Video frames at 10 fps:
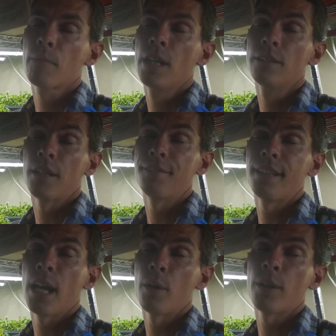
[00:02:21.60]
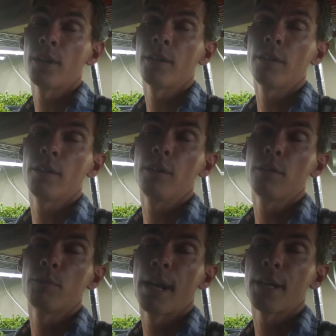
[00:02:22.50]
sunflower,
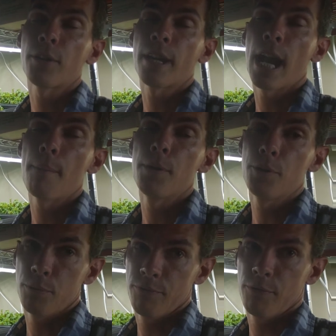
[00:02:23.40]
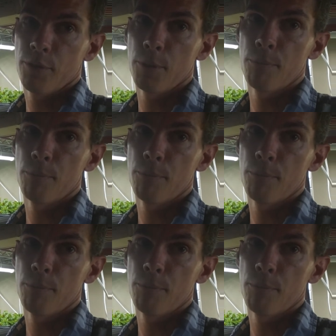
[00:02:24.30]
red acre cabbage for